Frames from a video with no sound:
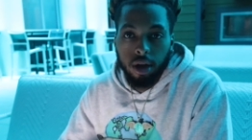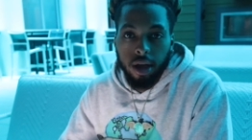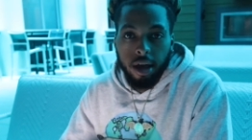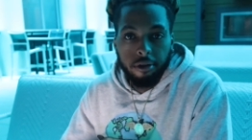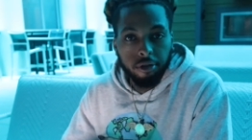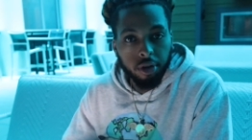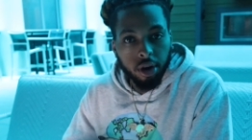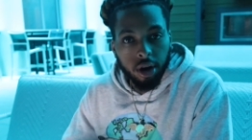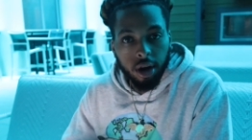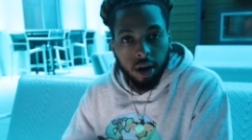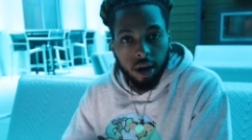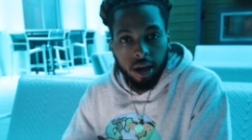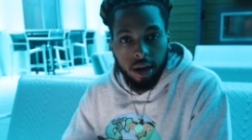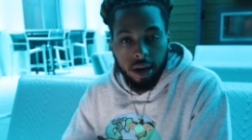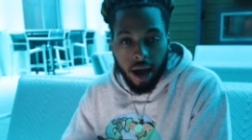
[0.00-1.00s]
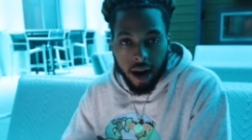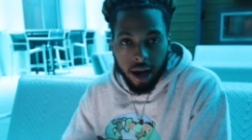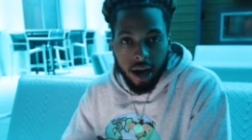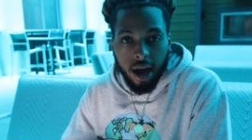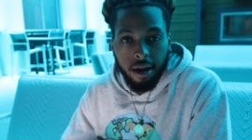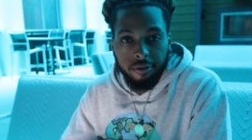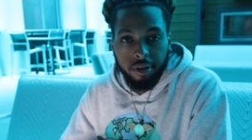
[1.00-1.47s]
if you're not a
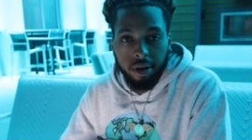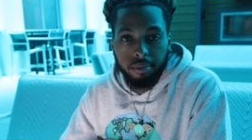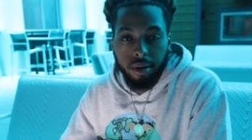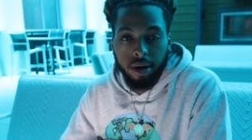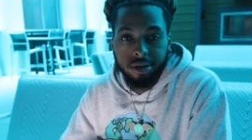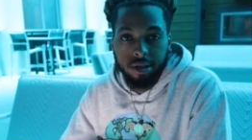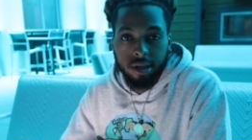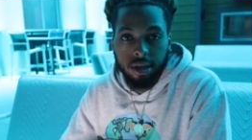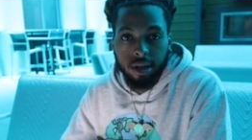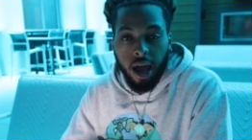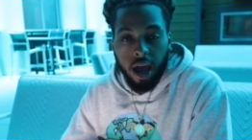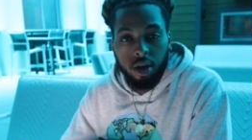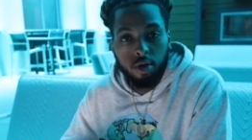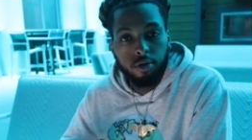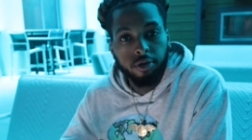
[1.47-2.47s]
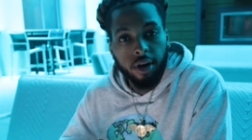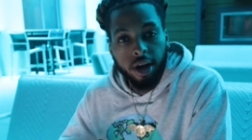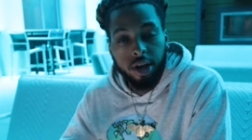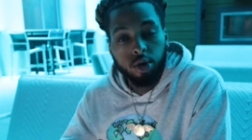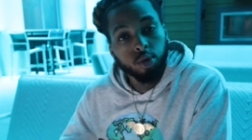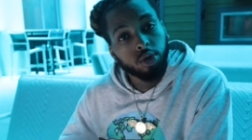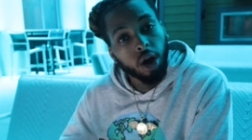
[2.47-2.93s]
confident person and you find,
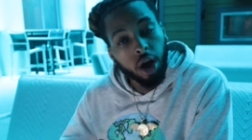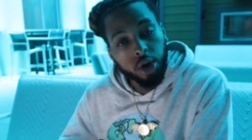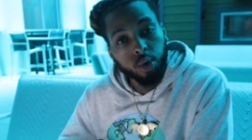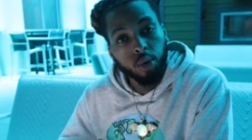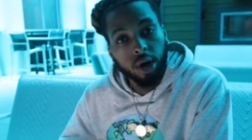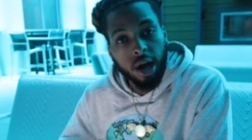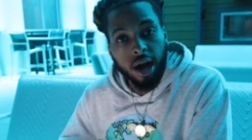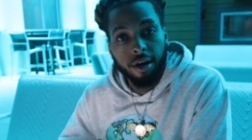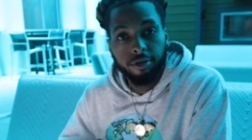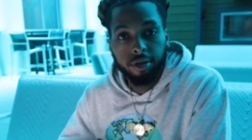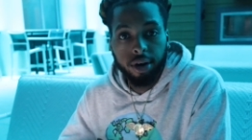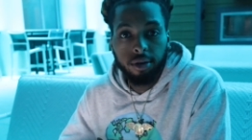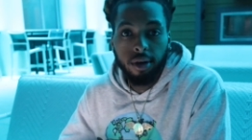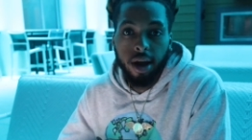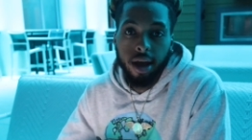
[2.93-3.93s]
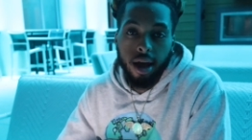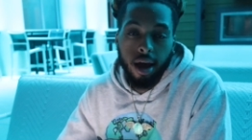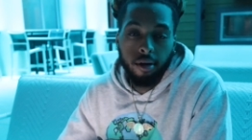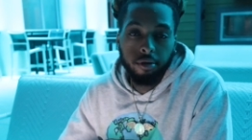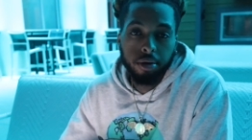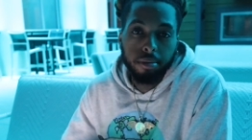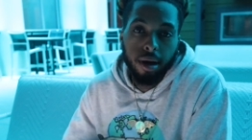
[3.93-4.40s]
and you thought you were confident, right?
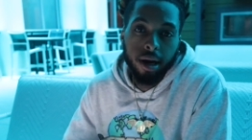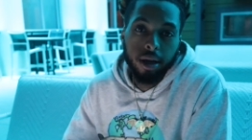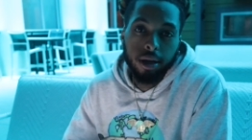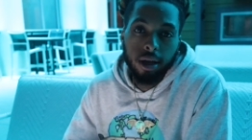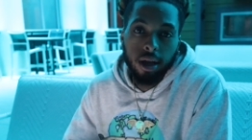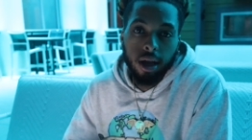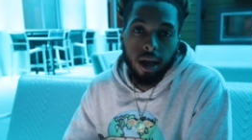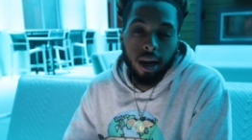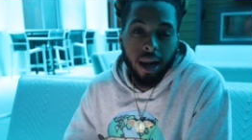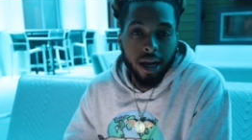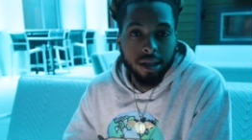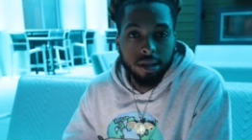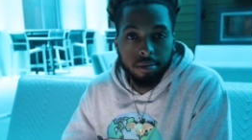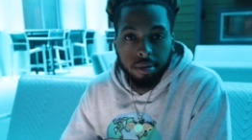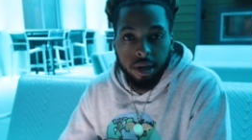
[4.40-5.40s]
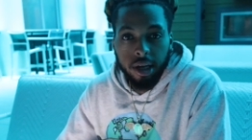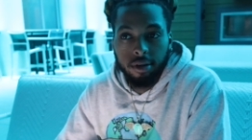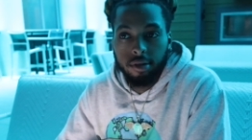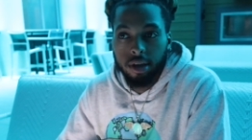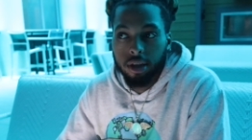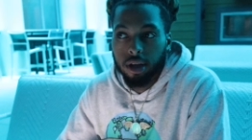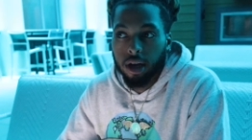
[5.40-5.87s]
Everybody likes to believe
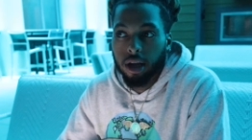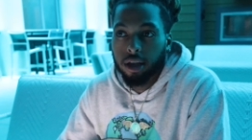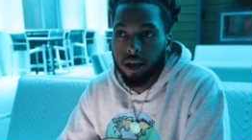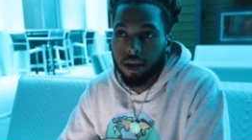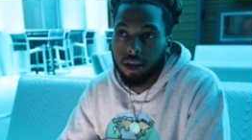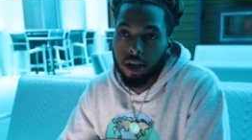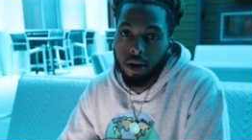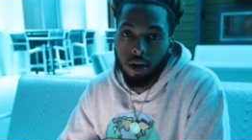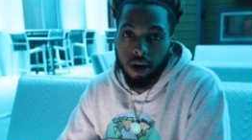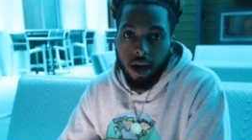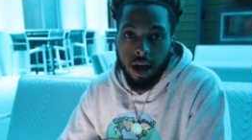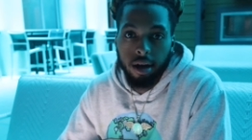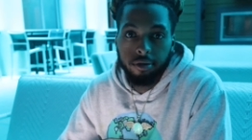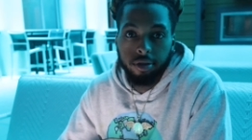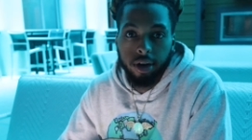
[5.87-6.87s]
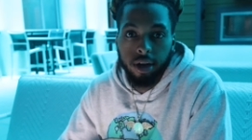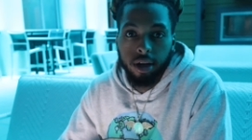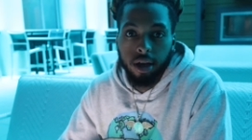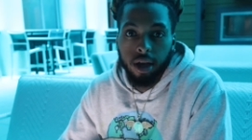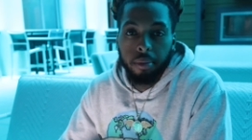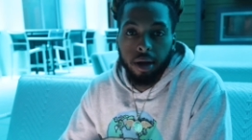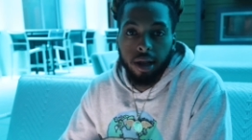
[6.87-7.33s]
that they're that they are confident,
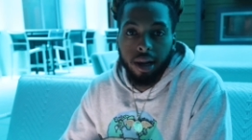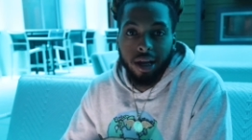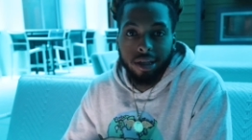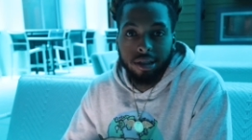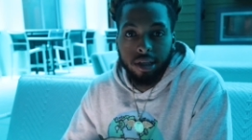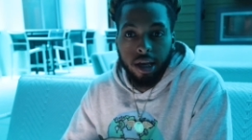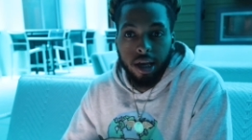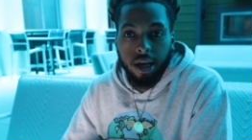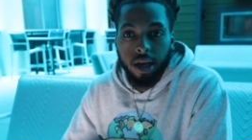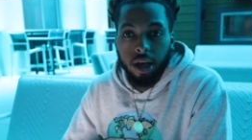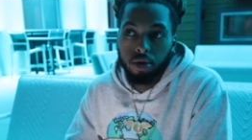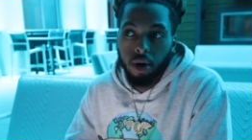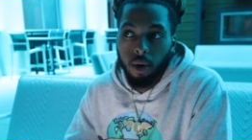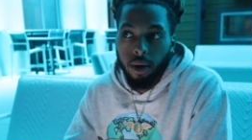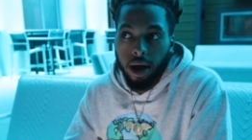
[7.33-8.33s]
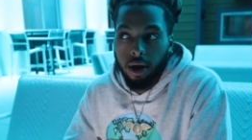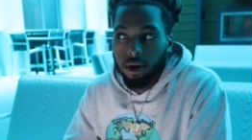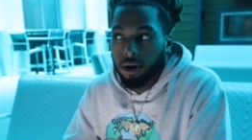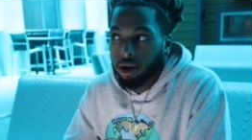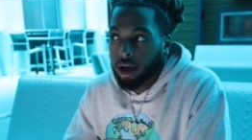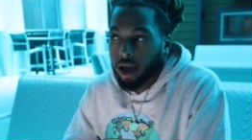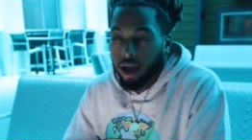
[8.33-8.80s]
but let's say go out
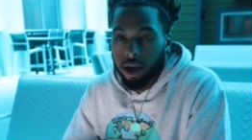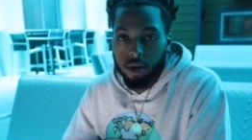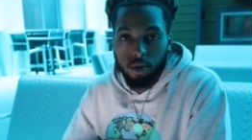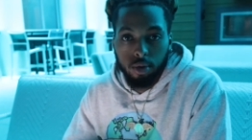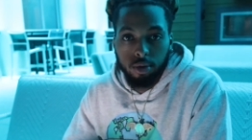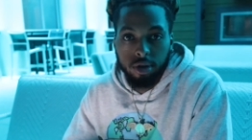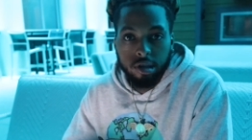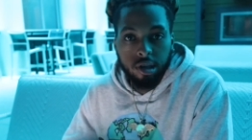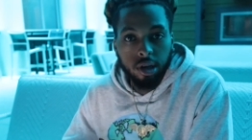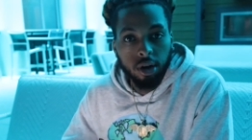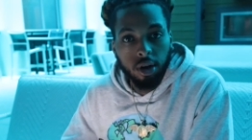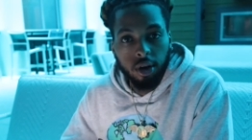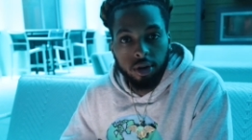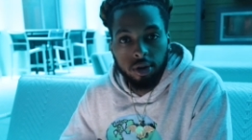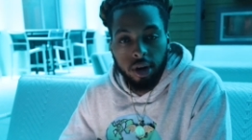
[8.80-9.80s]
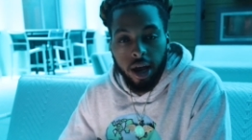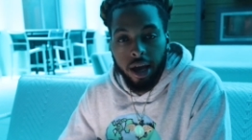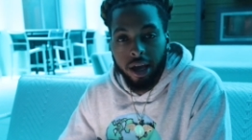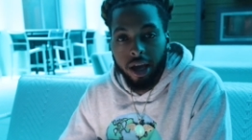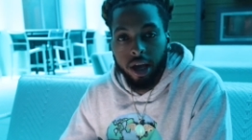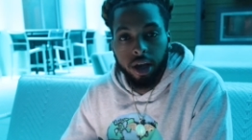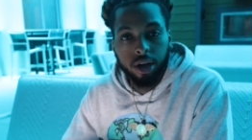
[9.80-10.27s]
and you see a girl you like
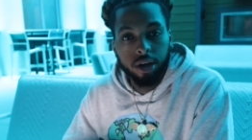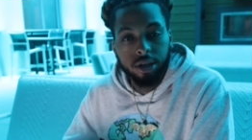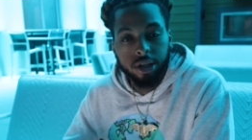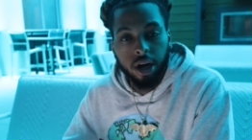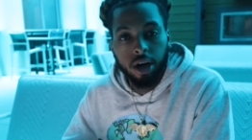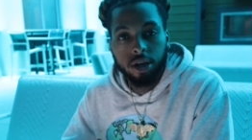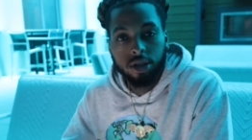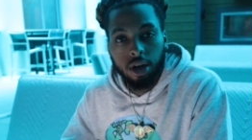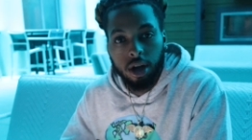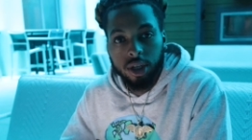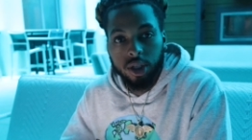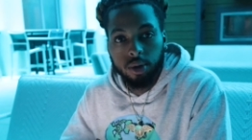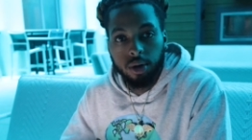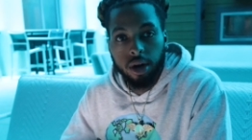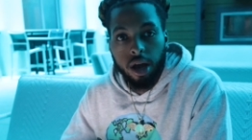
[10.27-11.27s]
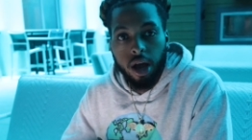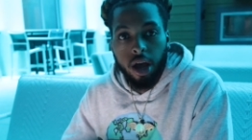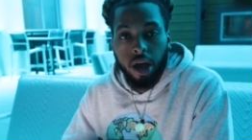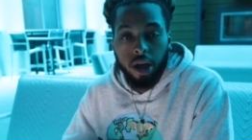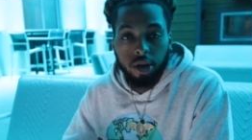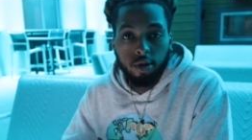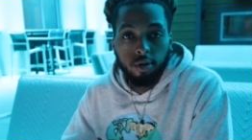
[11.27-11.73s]
and you're scared to talk to
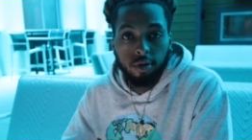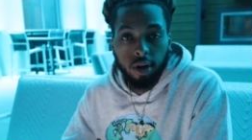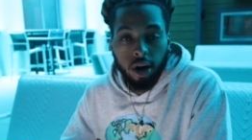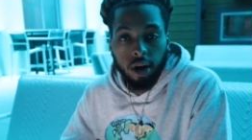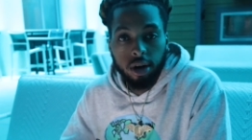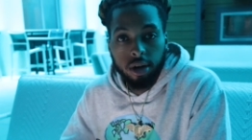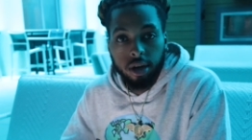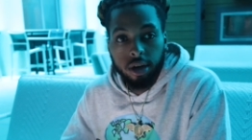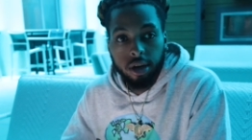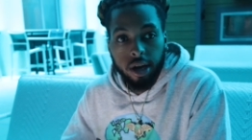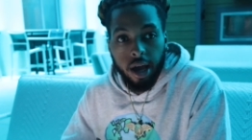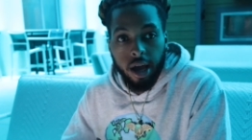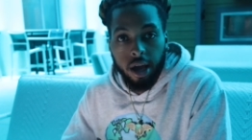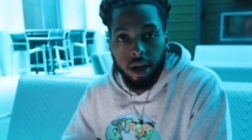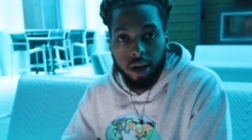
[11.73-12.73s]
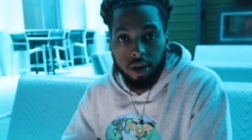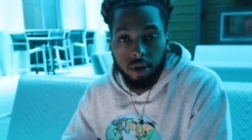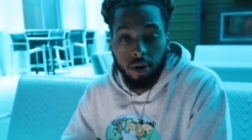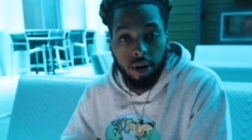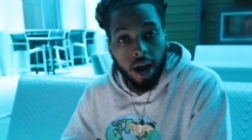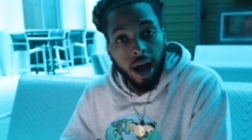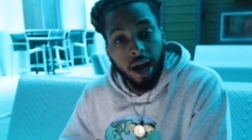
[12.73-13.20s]
her. You've learned that
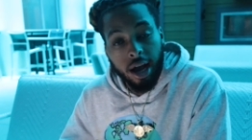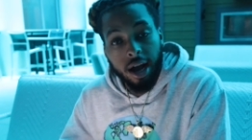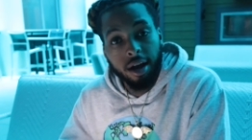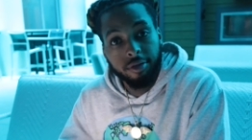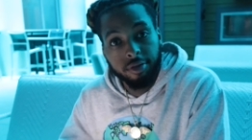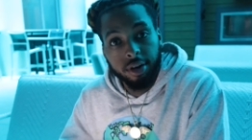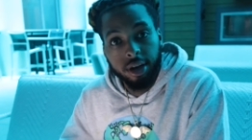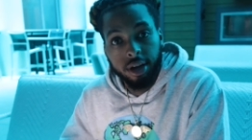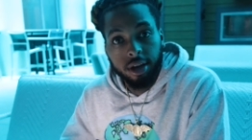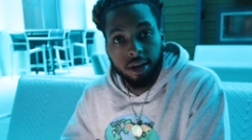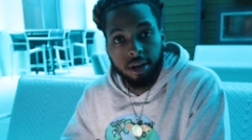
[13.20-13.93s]
you're not confident,